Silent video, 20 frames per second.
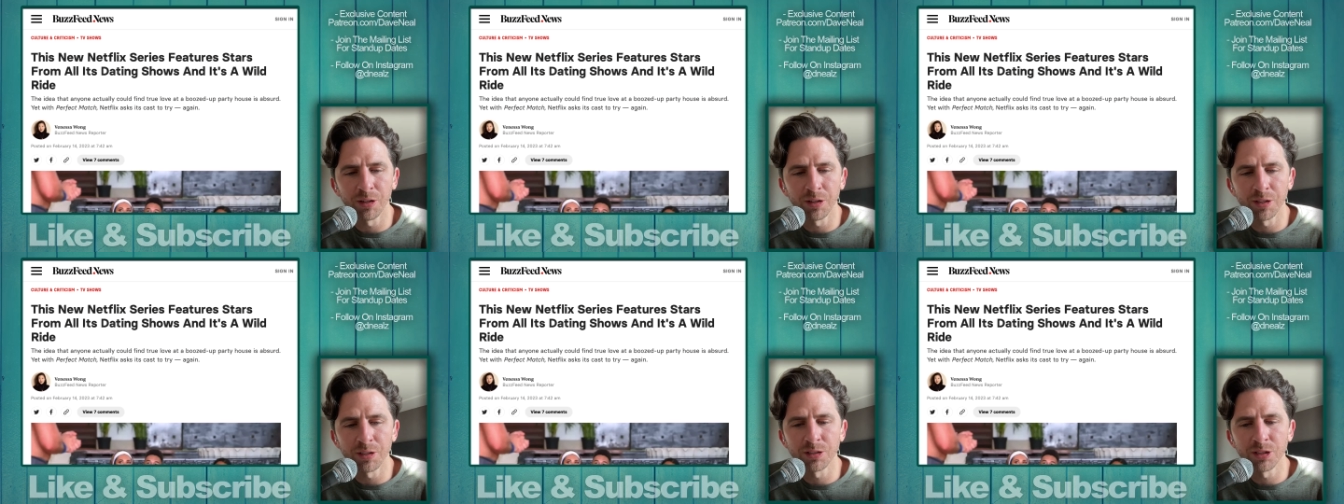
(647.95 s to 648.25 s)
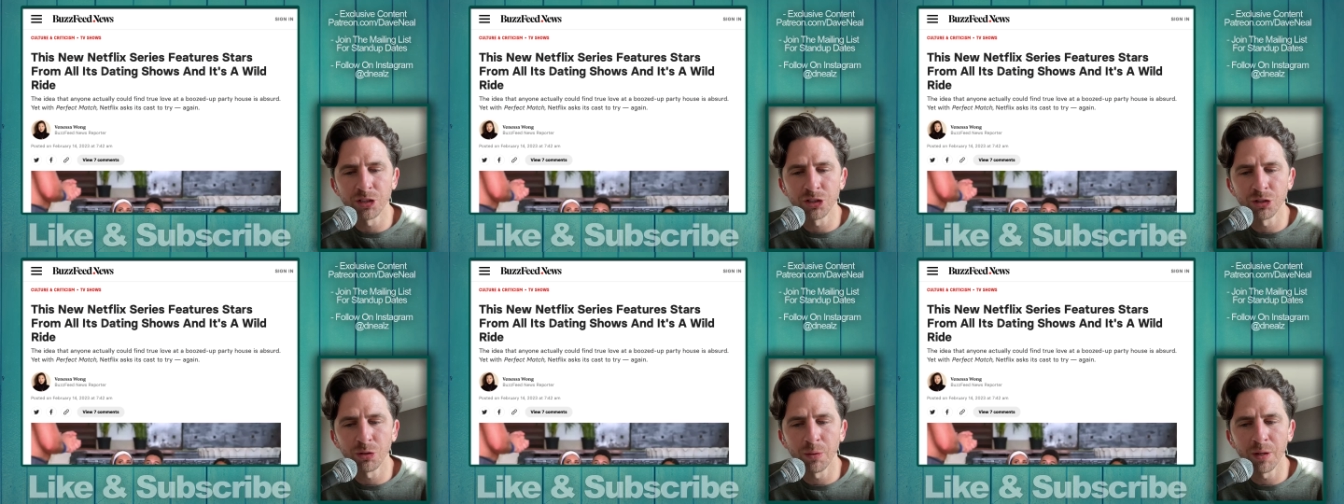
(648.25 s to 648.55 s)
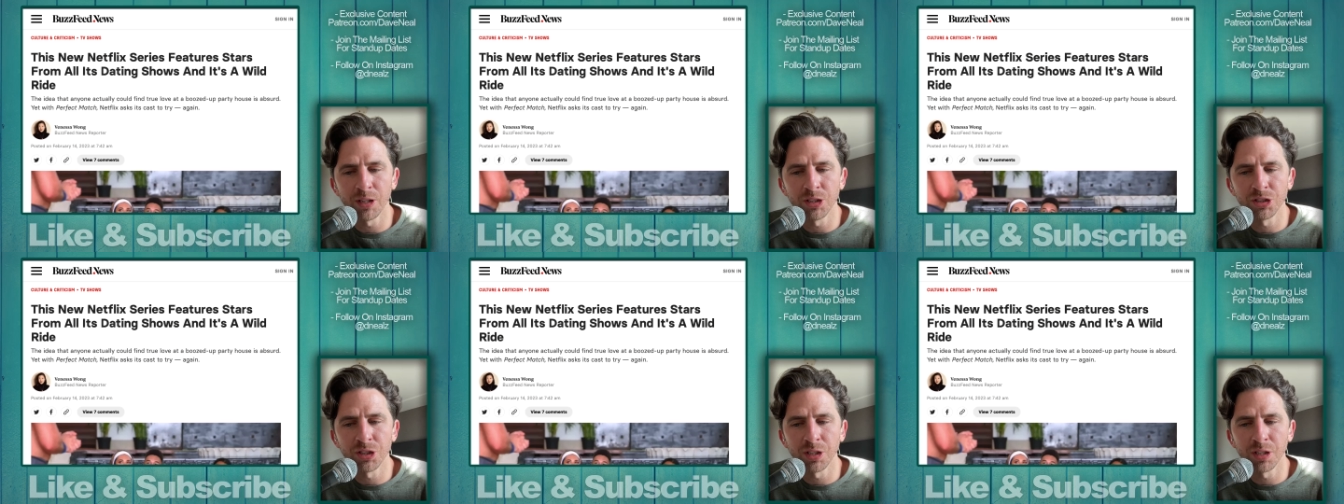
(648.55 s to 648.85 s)
in this
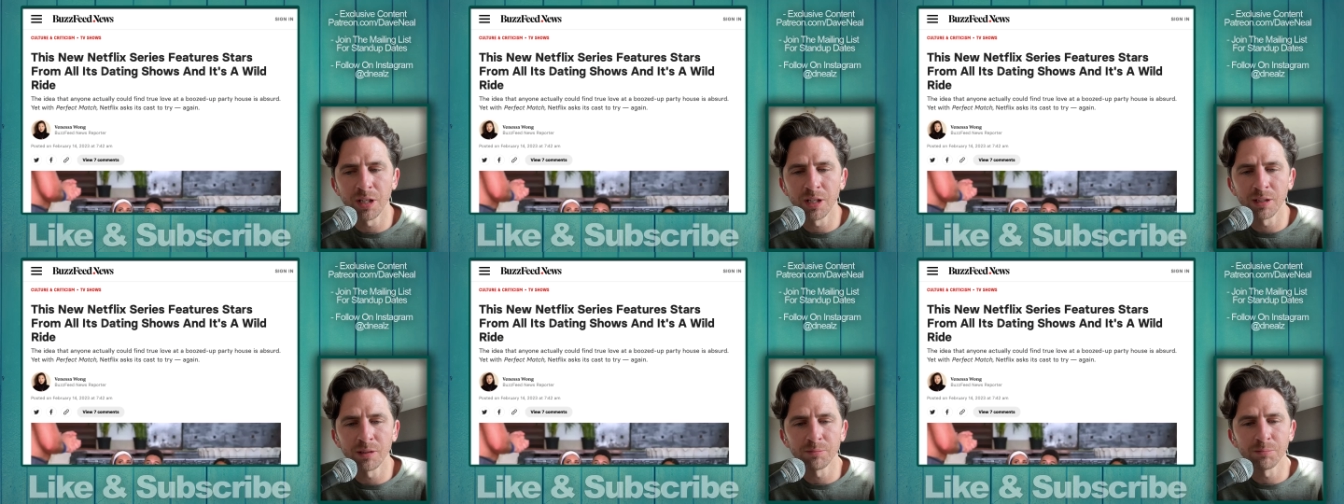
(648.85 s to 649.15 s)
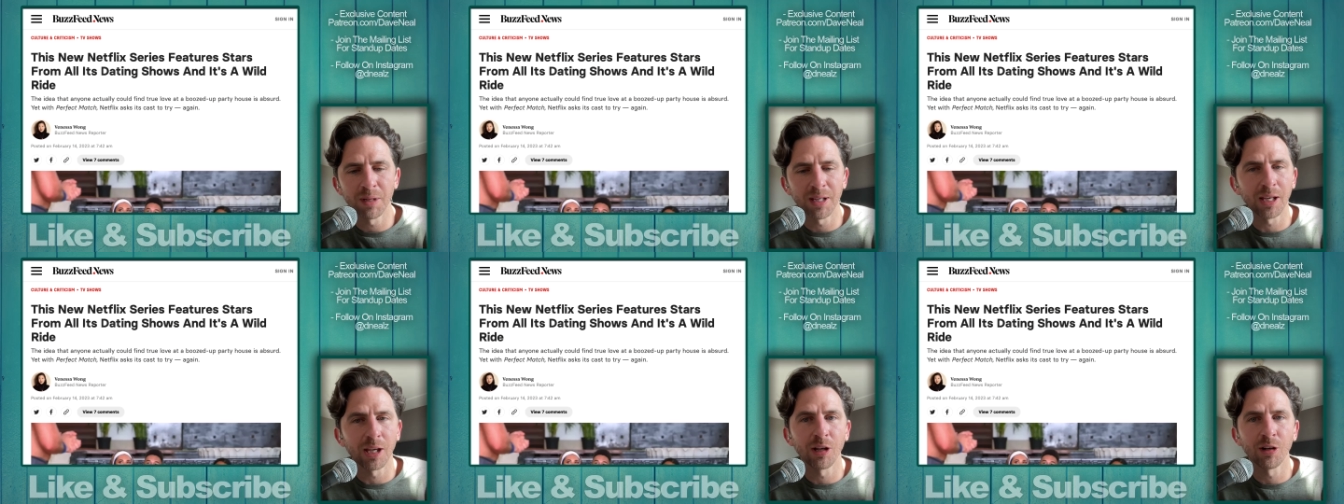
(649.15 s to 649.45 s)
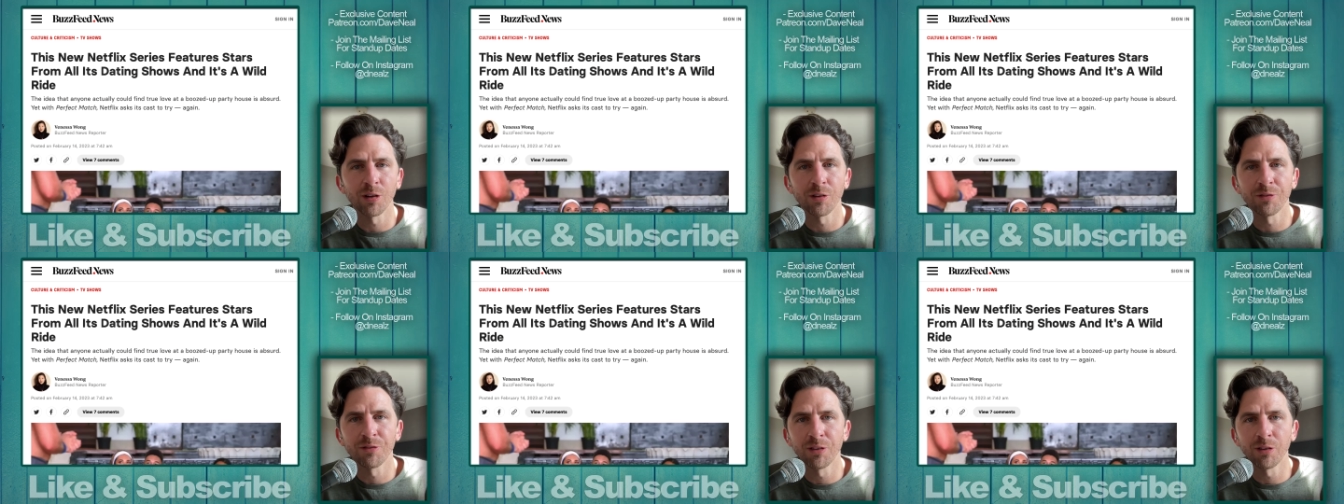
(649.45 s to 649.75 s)
situation and making
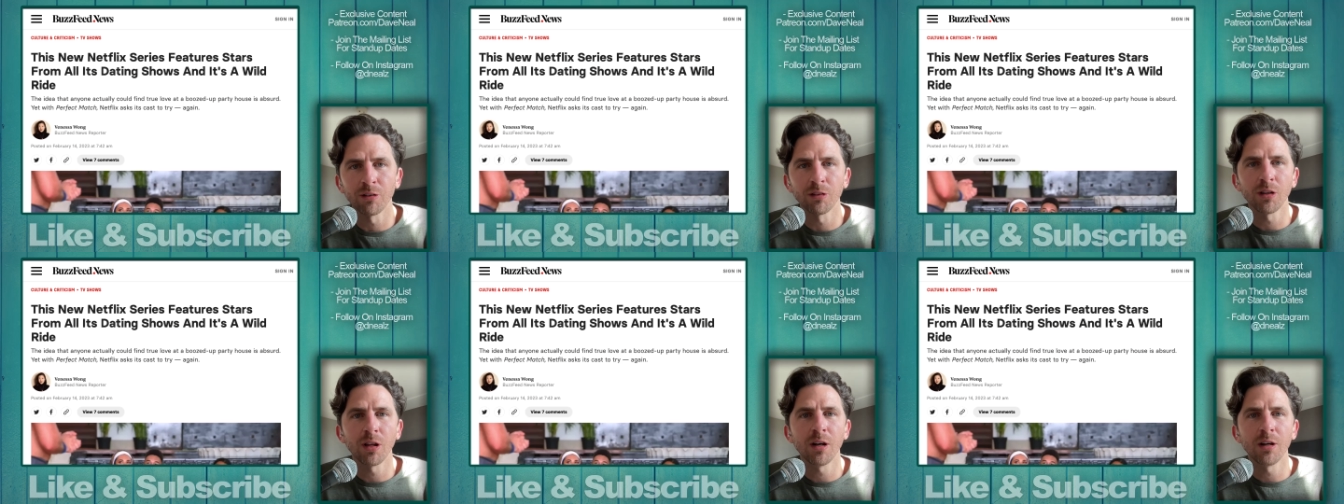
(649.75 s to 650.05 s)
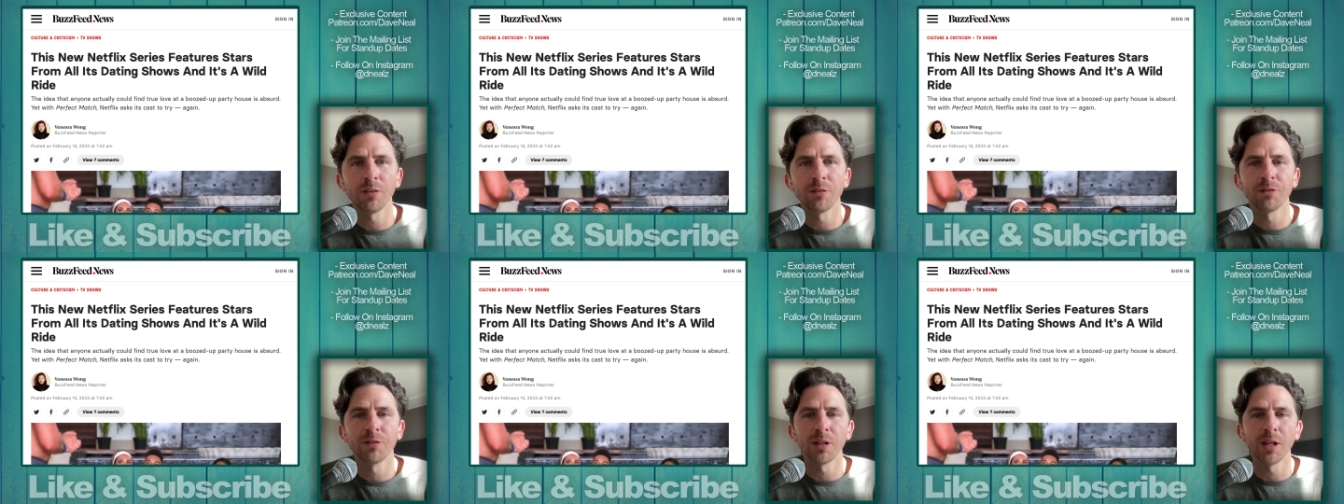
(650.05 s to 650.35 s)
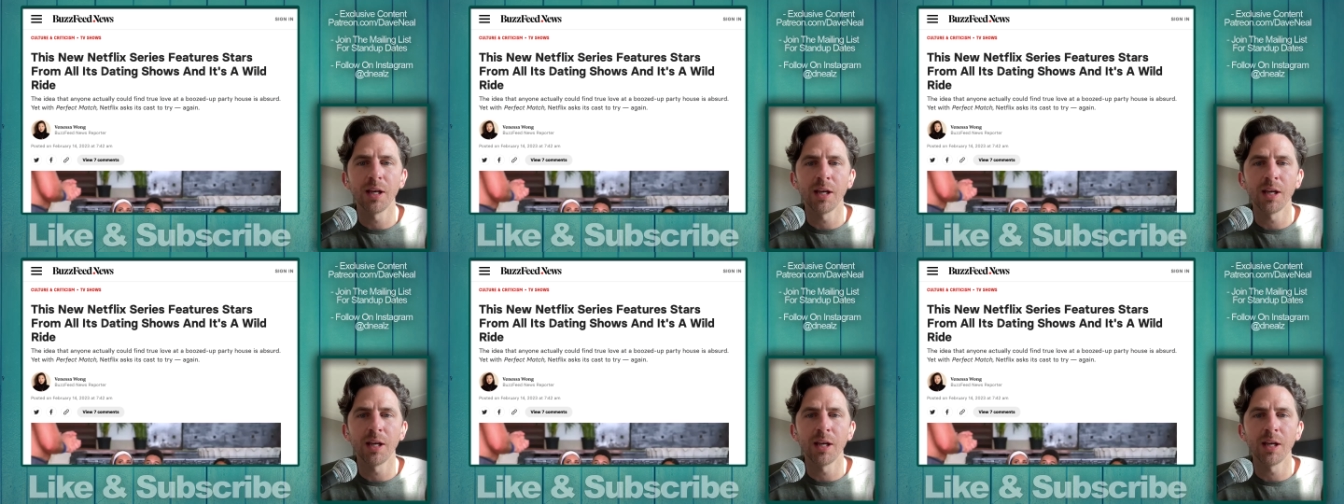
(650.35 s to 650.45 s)
her feel loved,